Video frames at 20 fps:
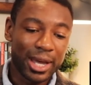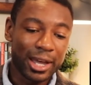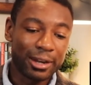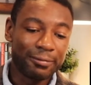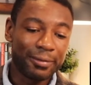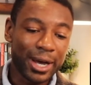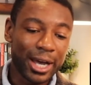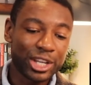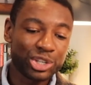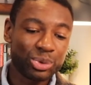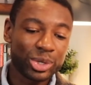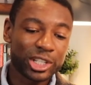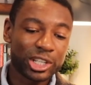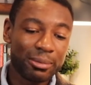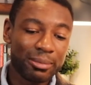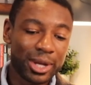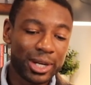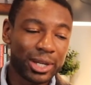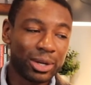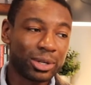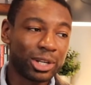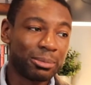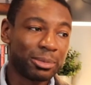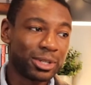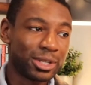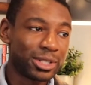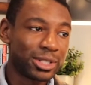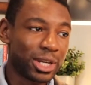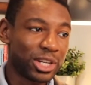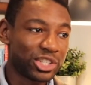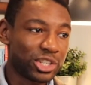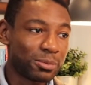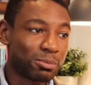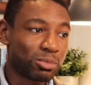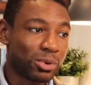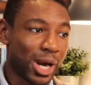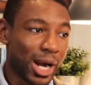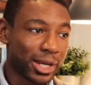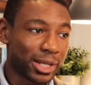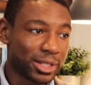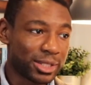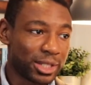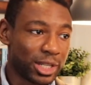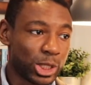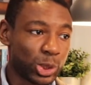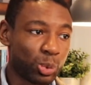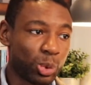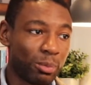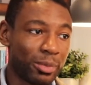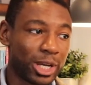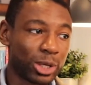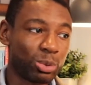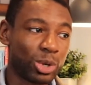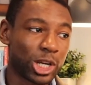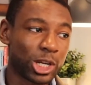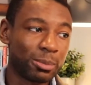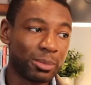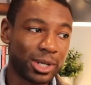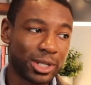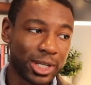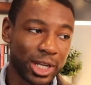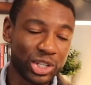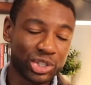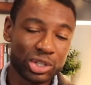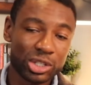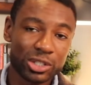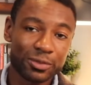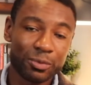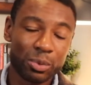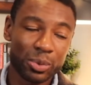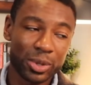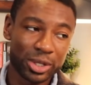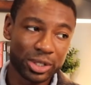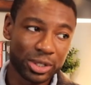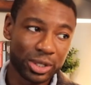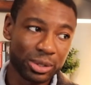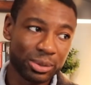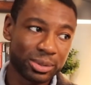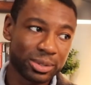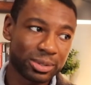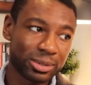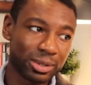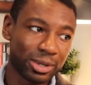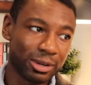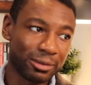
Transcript: Advisory Committee on Immunization Practices will make recommendations for the use